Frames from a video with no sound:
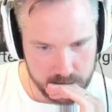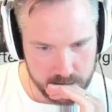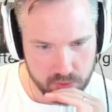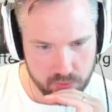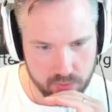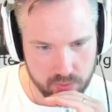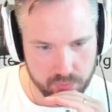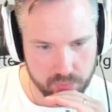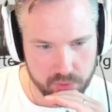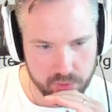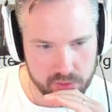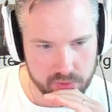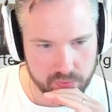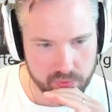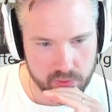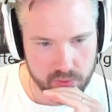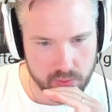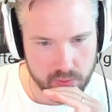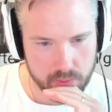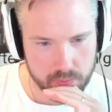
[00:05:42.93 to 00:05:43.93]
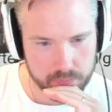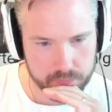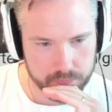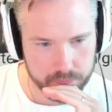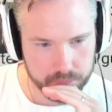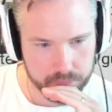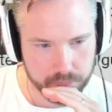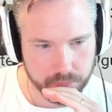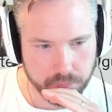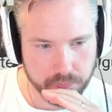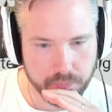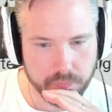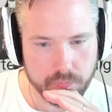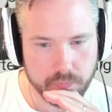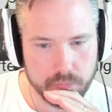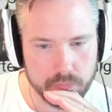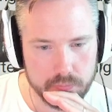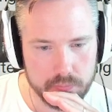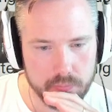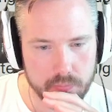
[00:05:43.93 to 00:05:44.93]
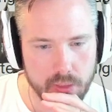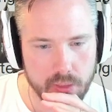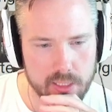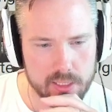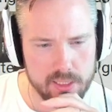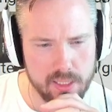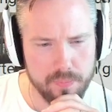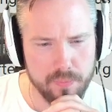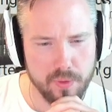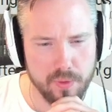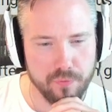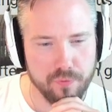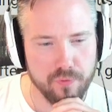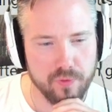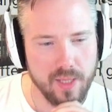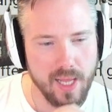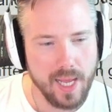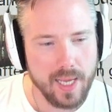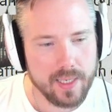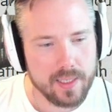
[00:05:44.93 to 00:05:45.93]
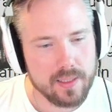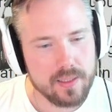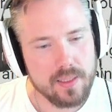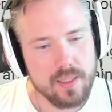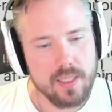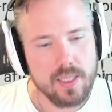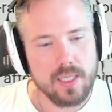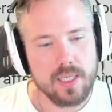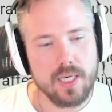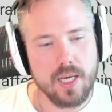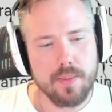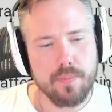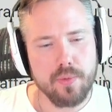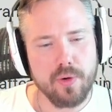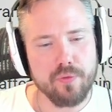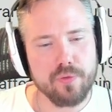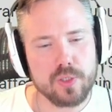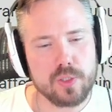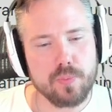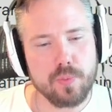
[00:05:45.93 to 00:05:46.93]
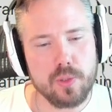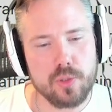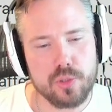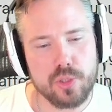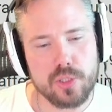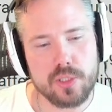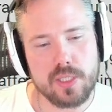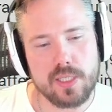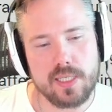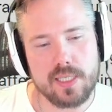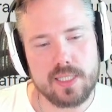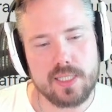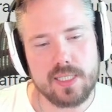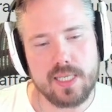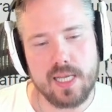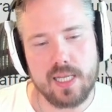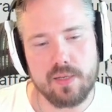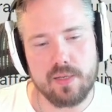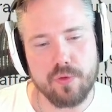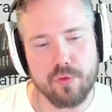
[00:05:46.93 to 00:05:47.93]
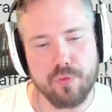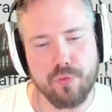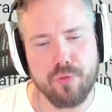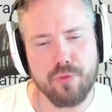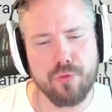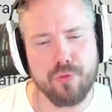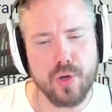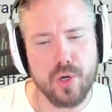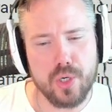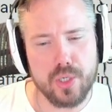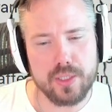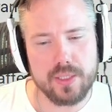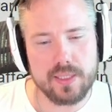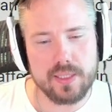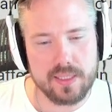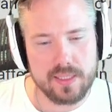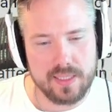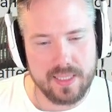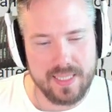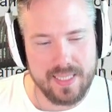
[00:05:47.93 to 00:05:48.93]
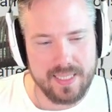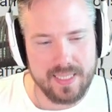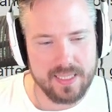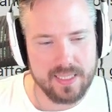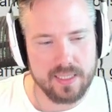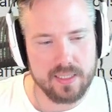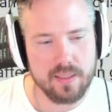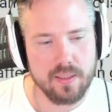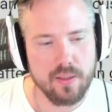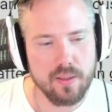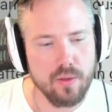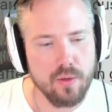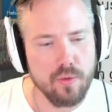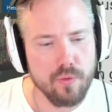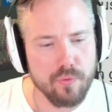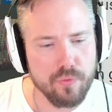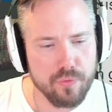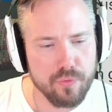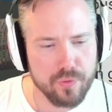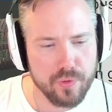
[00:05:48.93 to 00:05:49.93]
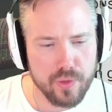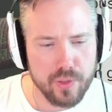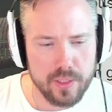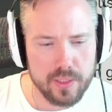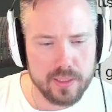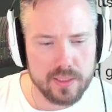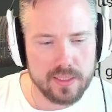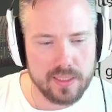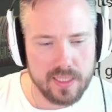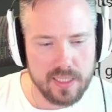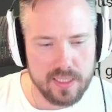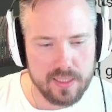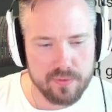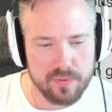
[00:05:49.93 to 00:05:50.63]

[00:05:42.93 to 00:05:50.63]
impressive at all. Except the flak. Number of explosions in a salvo, 13. 13